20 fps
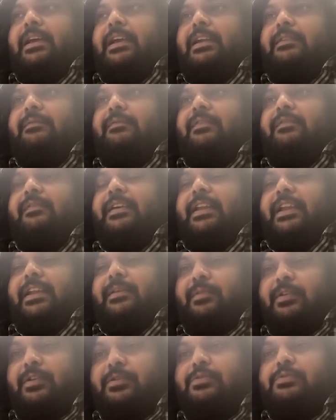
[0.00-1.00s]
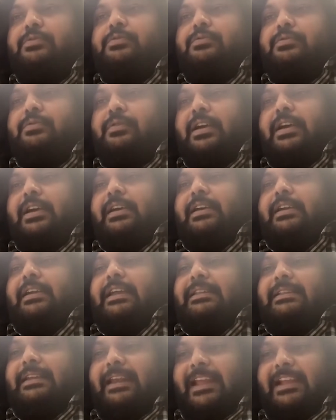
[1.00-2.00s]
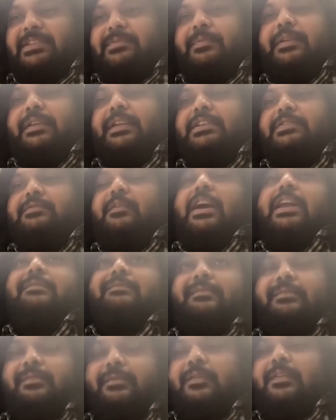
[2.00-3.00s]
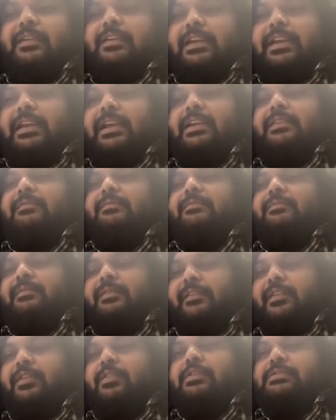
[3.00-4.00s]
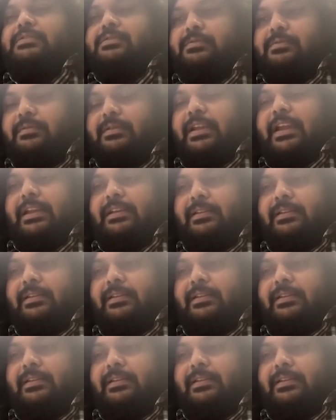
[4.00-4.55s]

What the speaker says: and we were able to get that experience while we were working, and we were also